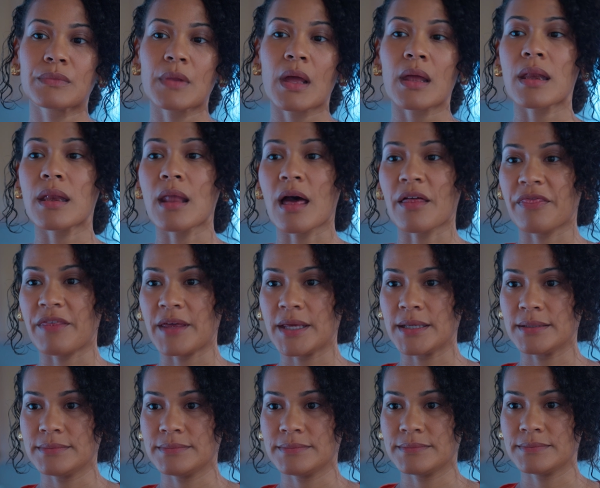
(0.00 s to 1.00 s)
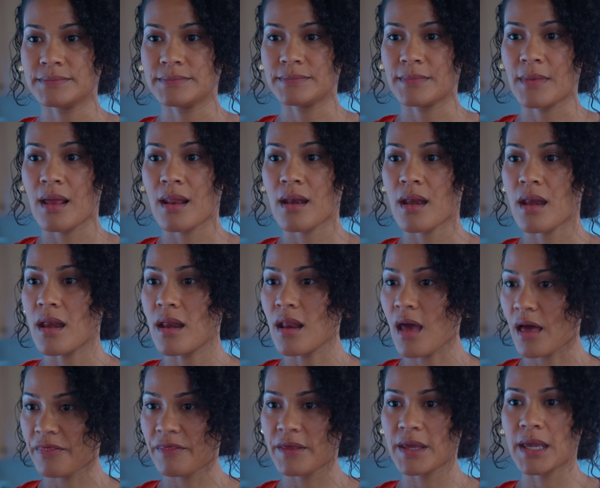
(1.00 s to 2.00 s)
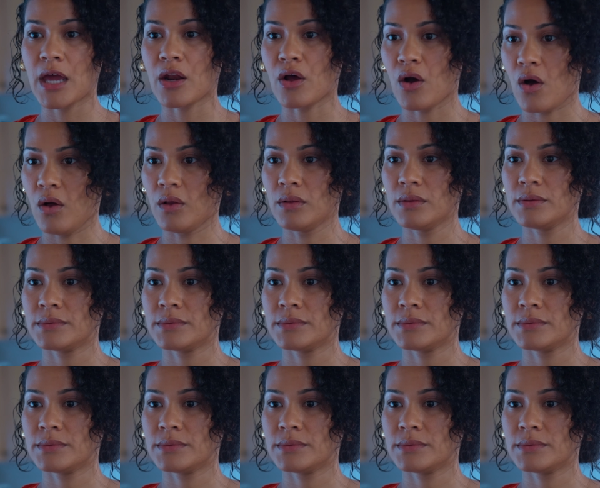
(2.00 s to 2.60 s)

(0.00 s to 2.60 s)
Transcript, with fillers: Andrew. Nothing. Nothing at all.